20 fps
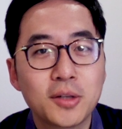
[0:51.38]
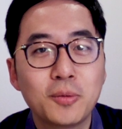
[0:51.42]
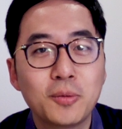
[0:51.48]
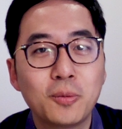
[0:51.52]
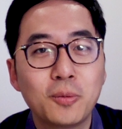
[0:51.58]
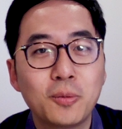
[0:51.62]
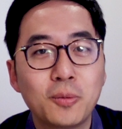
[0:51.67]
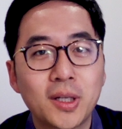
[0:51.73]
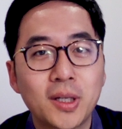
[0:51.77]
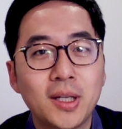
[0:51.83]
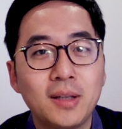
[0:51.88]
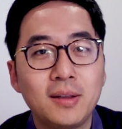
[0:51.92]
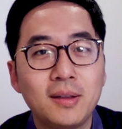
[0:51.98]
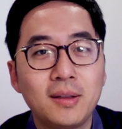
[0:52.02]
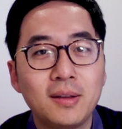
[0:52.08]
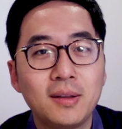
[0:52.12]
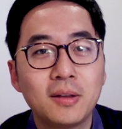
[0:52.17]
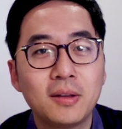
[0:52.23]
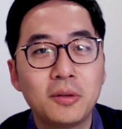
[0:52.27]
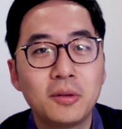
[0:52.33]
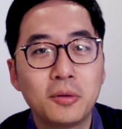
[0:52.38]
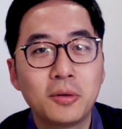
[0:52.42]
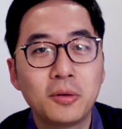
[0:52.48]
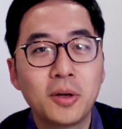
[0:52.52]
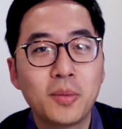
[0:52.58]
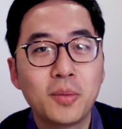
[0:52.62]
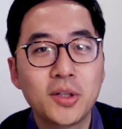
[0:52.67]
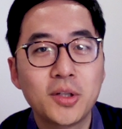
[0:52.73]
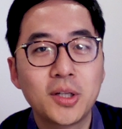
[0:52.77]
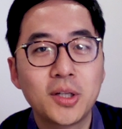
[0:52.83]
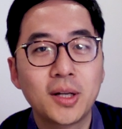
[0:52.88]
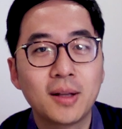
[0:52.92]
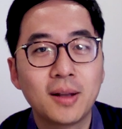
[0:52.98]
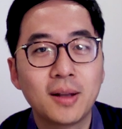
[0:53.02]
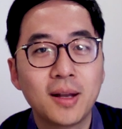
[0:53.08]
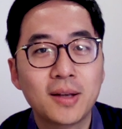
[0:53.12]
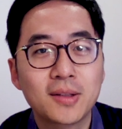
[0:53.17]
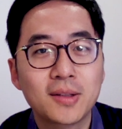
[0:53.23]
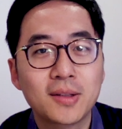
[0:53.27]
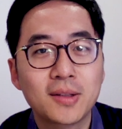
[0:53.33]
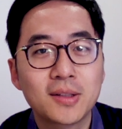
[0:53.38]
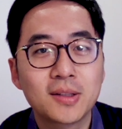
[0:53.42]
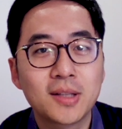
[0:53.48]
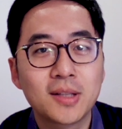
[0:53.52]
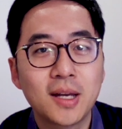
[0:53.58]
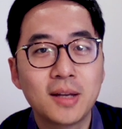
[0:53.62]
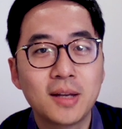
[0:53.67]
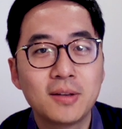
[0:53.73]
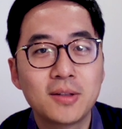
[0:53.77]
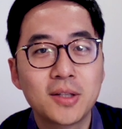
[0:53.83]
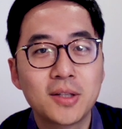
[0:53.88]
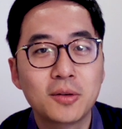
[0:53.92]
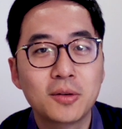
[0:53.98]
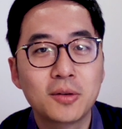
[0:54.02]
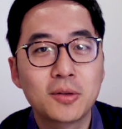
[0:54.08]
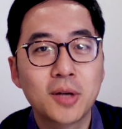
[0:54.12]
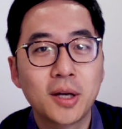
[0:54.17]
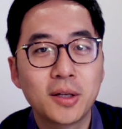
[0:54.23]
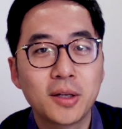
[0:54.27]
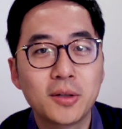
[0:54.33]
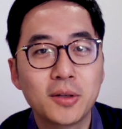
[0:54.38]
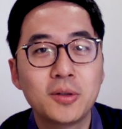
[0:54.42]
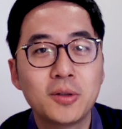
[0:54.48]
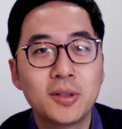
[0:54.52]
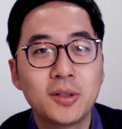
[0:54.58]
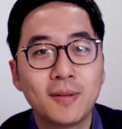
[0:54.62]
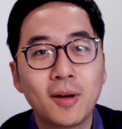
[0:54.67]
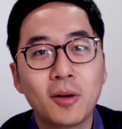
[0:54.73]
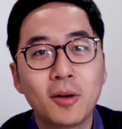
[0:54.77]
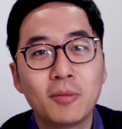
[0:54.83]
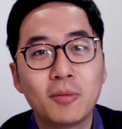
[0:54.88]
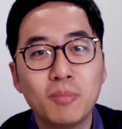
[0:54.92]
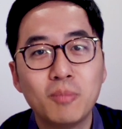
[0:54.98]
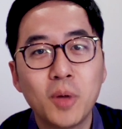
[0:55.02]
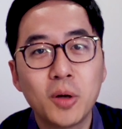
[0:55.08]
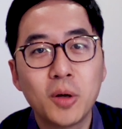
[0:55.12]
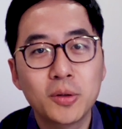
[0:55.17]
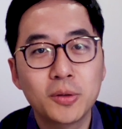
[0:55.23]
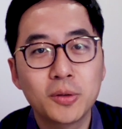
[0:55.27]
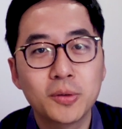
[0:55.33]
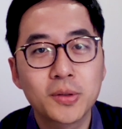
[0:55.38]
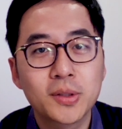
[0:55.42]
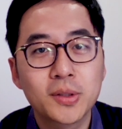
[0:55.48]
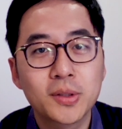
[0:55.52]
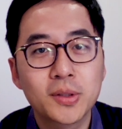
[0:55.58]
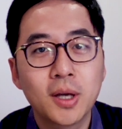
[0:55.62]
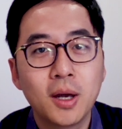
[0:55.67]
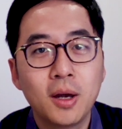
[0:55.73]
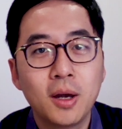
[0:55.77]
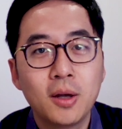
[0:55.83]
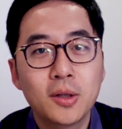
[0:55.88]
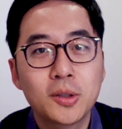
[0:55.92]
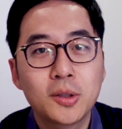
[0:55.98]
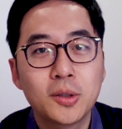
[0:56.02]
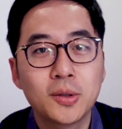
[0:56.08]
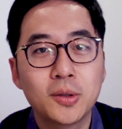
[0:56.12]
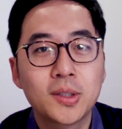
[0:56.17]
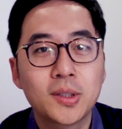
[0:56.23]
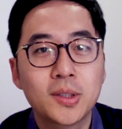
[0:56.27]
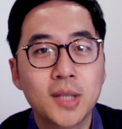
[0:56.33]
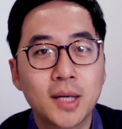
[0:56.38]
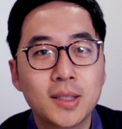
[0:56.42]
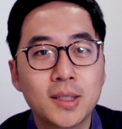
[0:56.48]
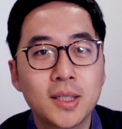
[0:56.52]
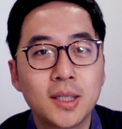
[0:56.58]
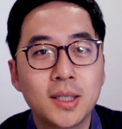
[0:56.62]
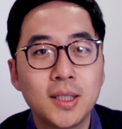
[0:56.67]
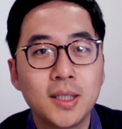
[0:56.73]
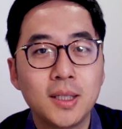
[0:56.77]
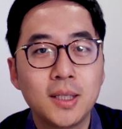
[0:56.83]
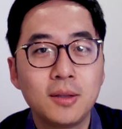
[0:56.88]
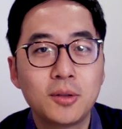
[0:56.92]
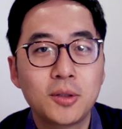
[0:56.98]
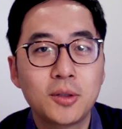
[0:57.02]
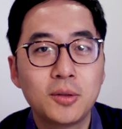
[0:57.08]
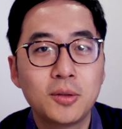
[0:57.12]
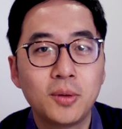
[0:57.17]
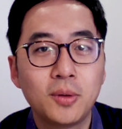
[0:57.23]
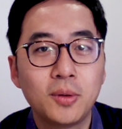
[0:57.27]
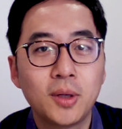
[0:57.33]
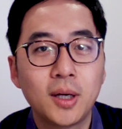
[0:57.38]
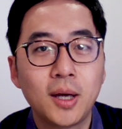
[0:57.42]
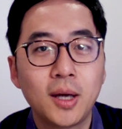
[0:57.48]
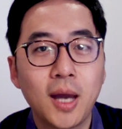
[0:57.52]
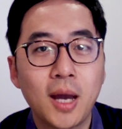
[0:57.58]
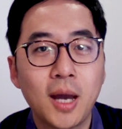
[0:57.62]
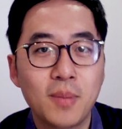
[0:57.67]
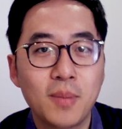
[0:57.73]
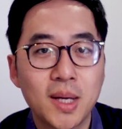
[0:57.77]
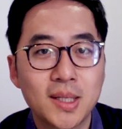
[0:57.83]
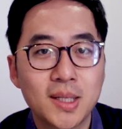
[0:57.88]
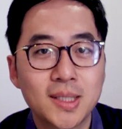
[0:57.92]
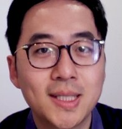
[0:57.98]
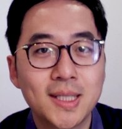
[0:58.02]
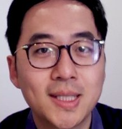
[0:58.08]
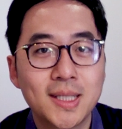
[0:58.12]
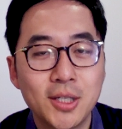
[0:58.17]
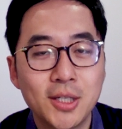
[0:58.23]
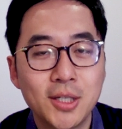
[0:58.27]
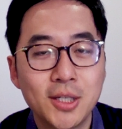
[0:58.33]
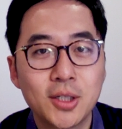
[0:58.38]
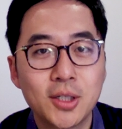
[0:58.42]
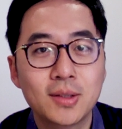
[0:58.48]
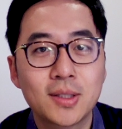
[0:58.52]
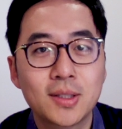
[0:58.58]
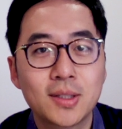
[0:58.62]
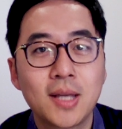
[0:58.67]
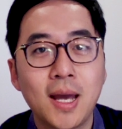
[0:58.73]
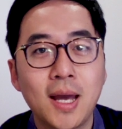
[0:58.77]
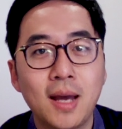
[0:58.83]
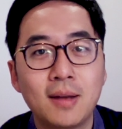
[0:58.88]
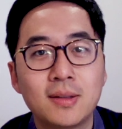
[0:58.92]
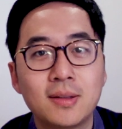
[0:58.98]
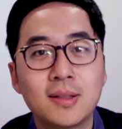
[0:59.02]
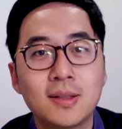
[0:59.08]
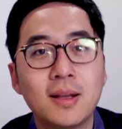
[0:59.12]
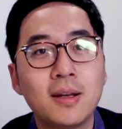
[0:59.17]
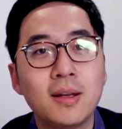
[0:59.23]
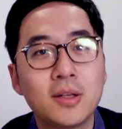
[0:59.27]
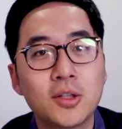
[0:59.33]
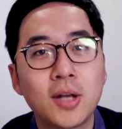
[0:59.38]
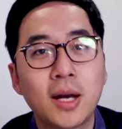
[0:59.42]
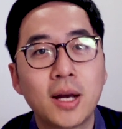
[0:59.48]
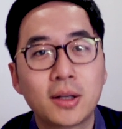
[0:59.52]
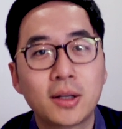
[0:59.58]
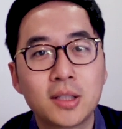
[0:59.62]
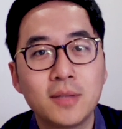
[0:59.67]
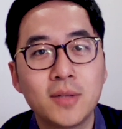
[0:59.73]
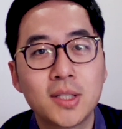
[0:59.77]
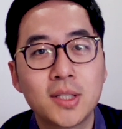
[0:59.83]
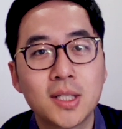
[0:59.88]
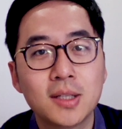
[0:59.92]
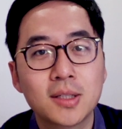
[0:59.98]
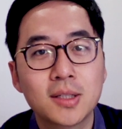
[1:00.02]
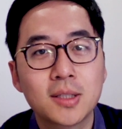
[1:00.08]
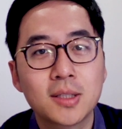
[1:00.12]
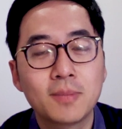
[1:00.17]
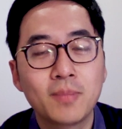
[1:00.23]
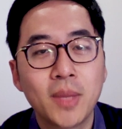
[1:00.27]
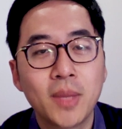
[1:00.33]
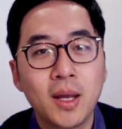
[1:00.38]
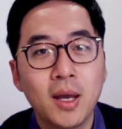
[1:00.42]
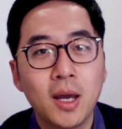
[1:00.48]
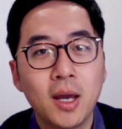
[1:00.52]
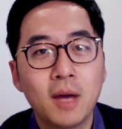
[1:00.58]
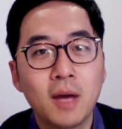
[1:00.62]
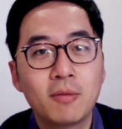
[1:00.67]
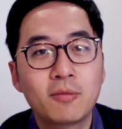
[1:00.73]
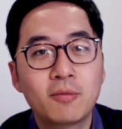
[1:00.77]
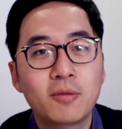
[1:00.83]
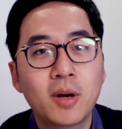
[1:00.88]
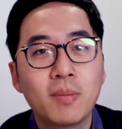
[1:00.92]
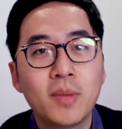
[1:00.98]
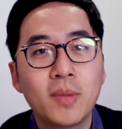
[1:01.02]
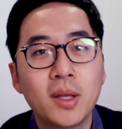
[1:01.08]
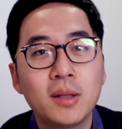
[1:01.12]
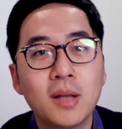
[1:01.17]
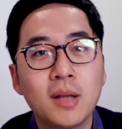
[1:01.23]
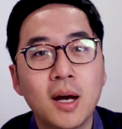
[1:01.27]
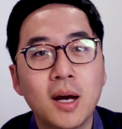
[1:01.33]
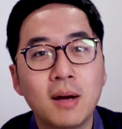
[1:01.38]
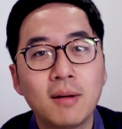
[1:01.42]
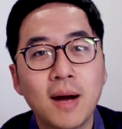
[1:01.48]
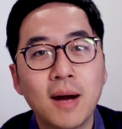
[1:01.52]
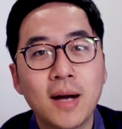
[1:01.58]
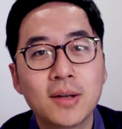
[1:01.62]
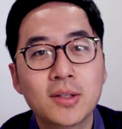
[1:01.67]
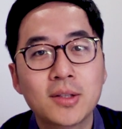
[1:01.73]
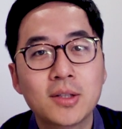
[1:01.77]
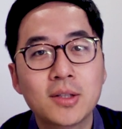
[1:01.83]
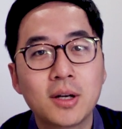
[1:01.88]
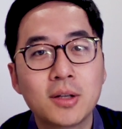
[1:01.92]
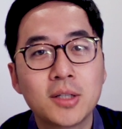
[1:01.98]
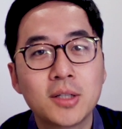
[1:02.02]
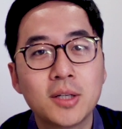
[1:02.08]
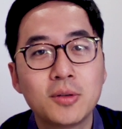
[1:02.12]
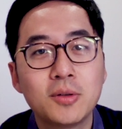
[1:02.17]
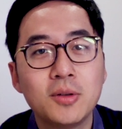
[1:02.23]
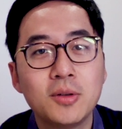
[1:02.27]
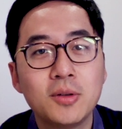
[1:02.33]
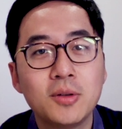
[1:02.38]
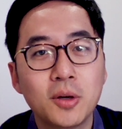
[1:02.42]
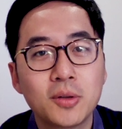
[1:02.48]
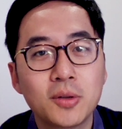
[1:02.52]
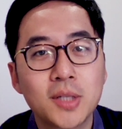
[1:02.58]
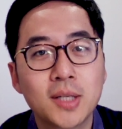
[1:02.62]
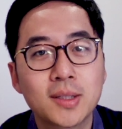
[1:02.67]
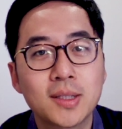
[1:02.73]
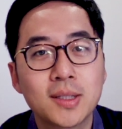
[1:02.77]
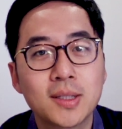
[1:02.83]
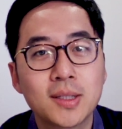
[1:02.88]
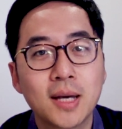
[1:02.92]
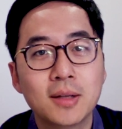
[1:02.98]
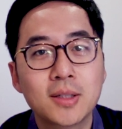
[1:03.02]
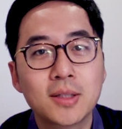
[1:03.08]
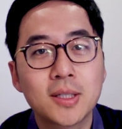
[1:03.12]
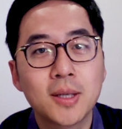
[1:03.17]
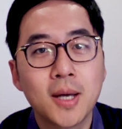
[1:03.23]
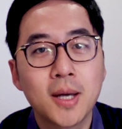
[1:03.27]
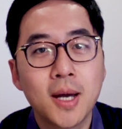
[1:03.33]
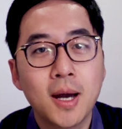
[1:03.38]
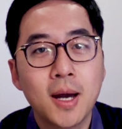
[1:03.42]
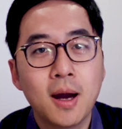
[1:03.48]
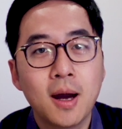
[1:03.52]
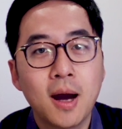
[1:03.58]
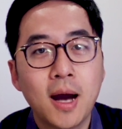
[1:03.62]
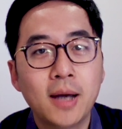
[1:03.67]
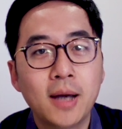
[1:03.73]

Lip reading: working in the neuroimaging analysis and trying to develop models to study into the MS lesions and the lesion activities. And from then on, I started to notice that I